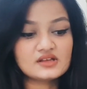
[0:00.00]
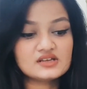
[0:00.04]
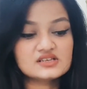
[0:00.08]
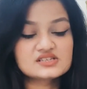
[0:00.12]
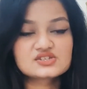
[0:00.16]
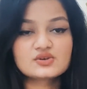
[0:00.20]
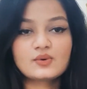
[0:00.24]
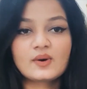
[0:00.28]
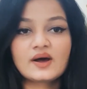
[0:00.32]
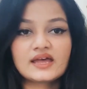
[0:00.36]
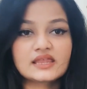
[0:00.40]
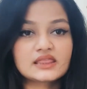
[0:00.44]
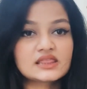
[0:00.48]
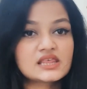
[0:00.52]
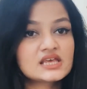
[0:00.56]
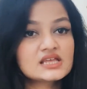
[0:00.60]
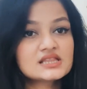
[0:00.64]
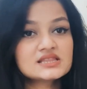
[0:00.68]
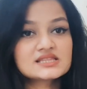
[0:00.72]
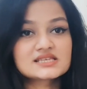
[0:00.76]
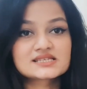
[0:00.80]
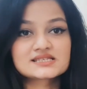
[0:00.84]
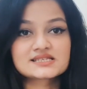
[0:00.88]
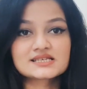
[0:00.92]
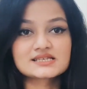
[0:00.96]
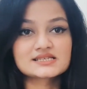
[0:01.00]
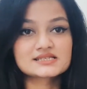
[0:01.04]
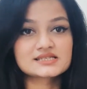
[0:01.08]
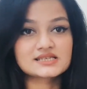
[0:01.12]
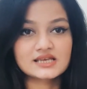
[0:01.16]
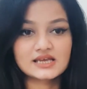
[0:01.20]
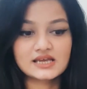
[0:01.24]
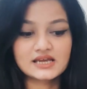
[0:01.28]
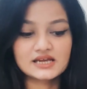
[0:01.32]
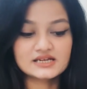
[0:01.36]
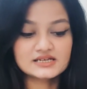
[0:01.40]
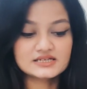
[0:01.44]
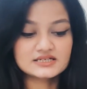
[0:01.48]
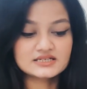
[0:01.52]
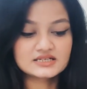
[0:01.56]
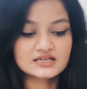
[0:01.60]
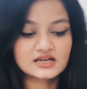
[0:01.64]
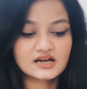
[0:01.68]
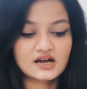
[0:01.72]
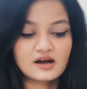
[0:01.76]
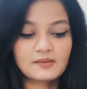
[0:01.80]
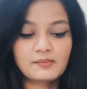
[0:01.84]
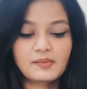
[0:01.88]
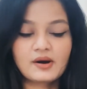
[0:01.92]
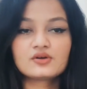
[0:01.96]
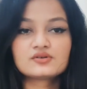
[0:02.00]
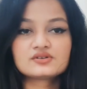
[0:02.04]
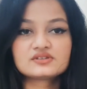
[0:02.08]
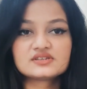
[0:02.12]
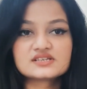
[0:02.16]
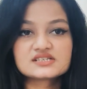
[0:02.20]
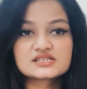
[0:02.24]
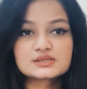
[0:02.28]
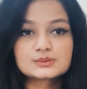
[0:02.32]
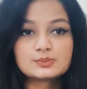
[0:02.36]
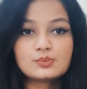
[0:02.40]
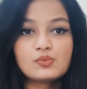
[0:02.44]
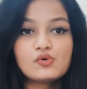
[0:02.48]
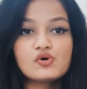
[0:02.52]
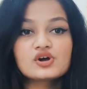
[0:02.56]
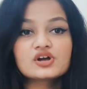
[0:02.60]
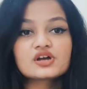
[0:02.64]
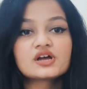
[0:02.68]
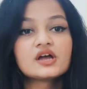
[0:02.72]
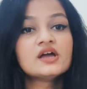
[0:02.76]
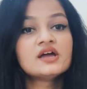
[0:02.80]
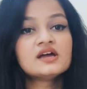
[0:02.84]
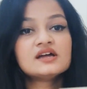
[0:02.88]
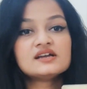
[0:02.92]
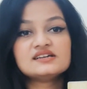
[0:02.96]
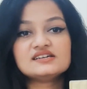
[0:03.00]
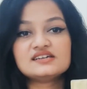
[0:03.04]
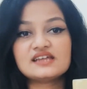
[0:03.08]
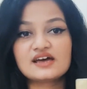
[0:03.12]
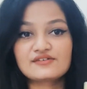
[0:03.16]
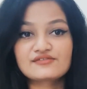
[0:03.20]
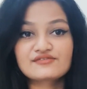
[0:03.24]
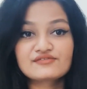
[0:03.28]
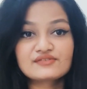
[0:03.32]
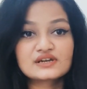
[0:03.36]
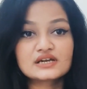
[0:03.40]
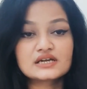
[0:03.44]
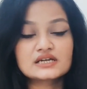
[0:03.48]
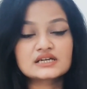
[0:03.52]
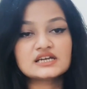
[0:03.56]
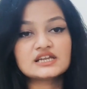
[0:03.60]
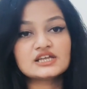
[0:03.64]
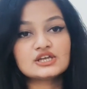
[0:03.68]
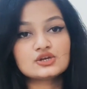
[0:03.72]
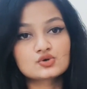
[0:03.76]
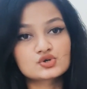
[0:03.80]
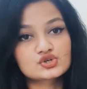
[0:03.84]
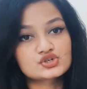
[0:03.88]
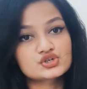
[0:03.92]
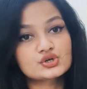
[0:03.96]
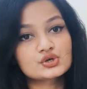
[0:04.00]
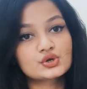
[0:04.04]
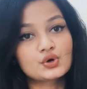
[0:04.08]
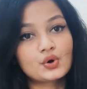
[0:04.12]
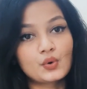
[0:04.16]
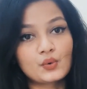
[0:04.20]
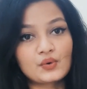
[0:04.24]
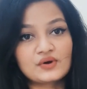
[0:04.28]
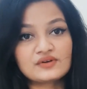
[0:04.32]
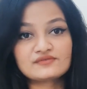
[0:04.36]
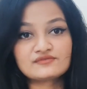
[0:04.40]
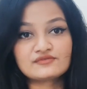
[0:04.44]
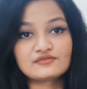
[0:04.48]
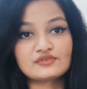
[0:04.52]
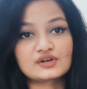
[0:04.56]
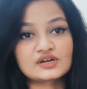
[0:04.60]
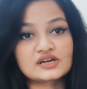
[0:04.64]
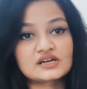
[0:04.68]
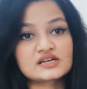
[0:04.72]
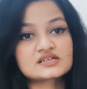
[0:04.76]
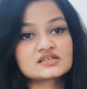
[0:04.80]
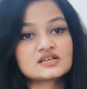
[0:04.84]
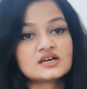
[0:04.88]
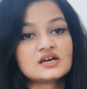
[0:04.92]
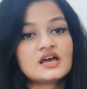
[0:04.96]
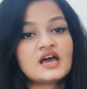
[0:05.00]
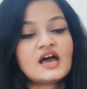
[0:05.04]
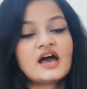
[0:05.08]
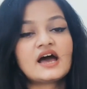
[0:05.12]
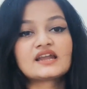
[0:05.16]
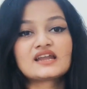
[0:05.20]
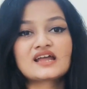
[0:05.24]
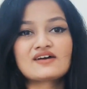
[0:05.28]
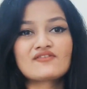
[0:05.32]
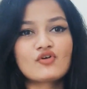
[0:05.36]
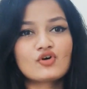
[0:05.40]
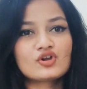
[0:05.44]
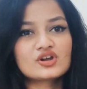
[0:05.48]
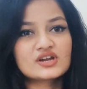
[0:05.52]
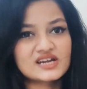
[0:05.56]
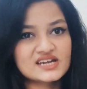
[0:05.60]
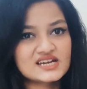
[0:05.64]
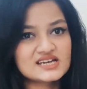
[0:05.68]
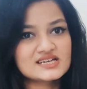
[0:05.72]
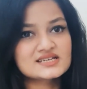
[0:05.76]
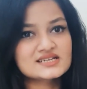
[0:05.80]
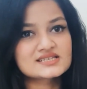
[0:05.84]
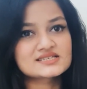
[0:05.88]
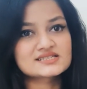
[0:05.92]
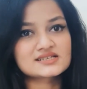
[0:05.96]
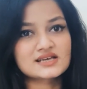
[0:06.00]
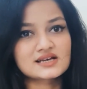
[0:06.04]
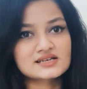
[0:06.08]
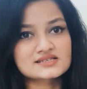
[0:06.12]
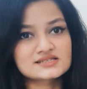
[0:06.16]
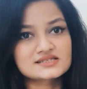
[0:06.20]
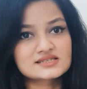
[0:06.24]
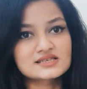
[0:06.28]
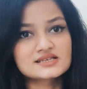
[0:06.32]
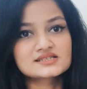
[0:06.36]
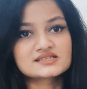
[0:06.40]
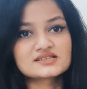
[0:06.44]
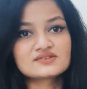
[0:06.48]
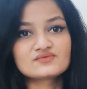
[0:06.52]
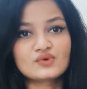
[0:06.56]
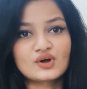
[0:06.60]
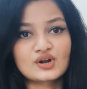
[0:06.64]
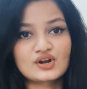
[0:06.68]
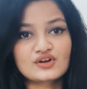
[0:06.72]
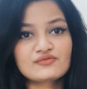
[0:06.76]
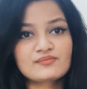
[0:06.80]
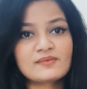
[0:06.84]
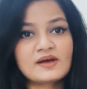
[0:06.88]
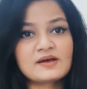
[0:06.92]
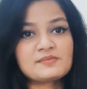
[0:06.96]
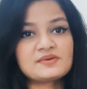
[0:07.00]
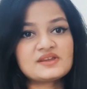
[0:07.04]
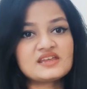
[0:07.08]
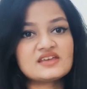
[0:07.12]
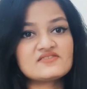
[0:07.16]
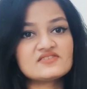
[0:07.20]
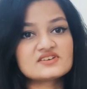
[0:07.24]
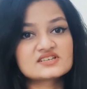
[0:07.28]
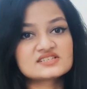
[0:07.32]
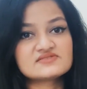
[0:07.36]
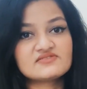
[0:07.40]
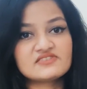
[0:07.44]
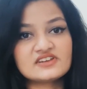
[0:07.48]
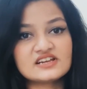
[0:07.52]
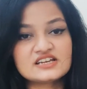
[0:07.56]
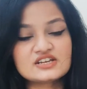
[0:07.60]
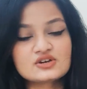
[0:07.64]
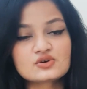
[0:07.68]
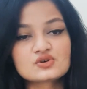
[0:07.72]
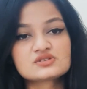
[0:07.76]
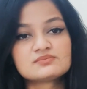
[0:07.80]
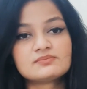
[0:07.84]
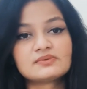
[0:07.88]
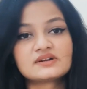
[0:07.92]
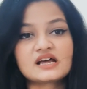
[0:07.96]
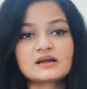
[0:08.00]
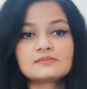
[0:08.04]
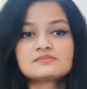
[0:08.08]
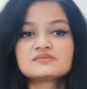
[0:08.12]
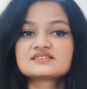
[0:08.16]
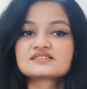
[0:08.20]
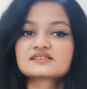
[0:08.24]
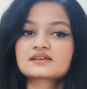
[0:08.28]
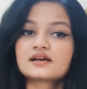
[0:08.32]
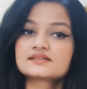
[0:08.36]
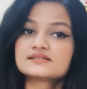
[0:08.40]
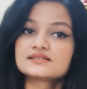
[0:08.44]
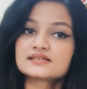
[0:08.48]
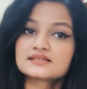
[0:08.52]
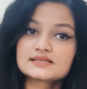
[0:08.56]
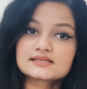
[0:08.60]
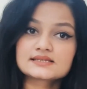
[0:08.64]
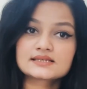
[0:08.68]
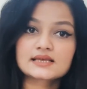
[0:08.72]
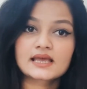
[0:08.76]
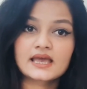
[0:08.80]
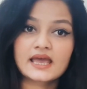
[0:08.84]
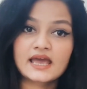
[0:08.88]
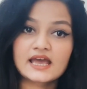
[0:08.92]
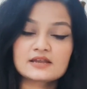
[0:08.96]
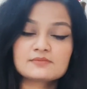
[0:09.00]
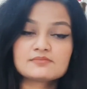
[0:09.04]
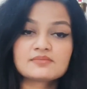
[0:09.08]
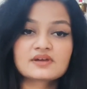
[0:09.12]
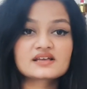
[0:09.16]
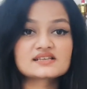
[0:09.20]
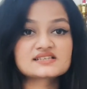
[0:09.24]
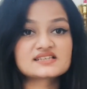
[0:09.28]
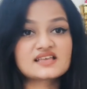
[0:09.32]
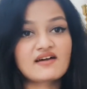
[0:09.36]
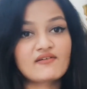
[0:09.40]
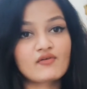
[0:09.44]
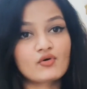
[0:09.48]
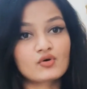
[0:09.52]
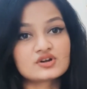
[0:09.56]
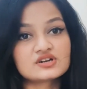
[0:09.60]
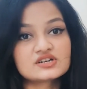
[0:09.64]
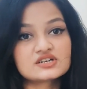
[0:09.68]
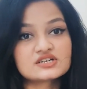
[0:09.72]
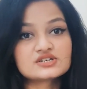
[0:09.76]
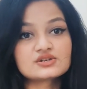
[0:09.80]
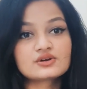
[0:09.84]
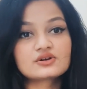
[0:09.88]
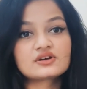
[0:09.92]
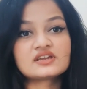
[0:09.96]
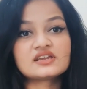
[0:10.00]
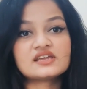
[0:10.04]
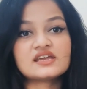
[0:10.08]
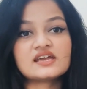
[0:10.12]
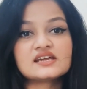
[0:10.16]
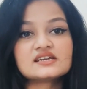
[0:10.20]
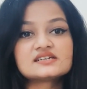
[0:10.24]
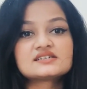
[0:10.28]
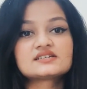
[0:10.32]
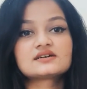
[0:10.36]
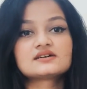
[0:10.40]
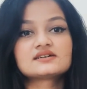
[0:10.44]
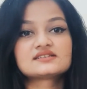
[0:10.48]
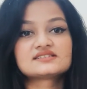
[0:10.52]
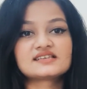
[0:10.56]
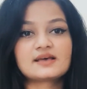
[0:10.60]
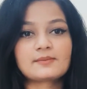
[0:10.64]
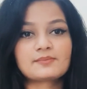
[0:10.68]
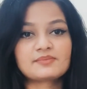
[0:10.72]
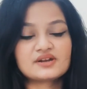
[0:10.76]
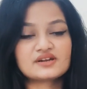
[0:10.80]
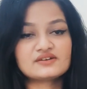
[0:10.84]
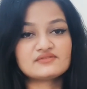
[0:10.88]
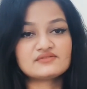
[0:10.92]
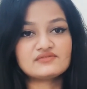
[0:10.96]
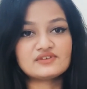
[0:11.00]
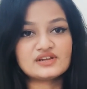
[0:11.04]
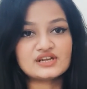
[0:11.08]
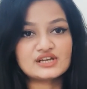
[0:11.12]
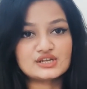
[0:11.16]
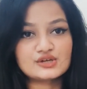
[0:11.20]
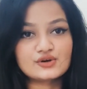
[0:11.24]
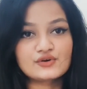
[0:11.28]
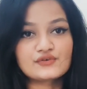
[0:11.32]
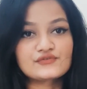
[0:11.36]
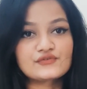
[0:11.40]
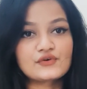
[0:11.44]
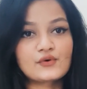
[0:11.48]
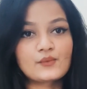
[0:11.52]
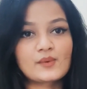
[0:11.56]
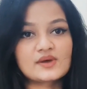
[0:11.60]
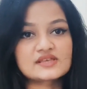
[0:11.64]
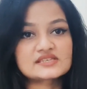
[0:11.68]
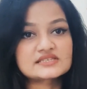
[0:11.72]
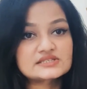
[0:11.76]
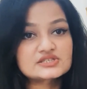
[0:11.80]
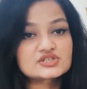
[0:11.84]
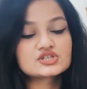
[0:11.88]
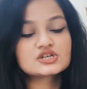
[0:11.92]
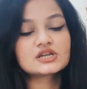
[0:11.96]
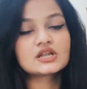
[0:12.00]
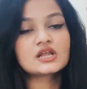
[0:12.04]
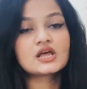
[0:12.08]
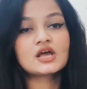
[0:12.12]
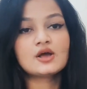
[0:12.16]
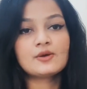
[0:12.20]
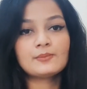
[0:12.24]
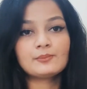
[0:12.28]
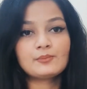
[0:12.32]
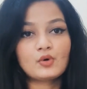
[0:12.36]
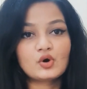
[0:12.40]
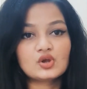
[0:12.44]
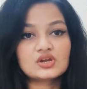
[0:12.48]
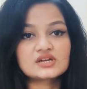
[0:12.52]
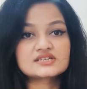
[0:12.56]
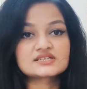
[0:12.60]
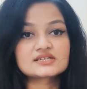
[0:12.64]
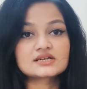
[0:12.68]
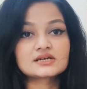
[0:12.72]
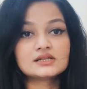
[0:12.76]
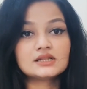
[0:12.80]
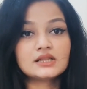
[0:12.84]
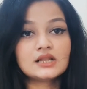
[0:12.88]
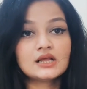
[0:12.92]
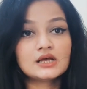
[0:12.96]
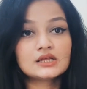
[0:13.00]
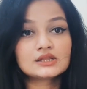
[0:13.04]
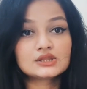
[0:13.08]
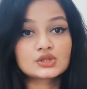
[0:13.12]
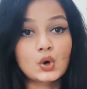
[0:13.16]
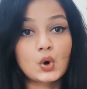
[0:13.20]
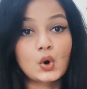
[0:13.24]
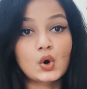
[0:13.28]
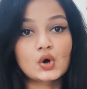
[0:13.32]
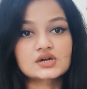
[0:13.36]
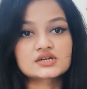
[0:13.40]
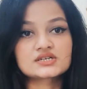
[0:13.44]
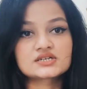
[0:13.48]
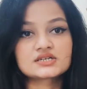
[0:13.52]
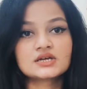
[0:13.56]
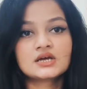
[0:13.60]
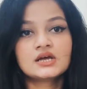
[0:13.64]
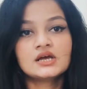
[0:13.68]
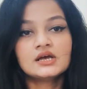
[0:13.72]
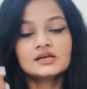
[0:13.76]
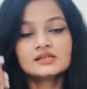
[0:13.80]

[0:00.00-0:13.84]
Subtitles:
So I think this is it about this book. Definitely you should go in for it. And I've already discussed this in one of my previous videos, but I'm discussing this again because I wanted to create a separate video for Western political thought.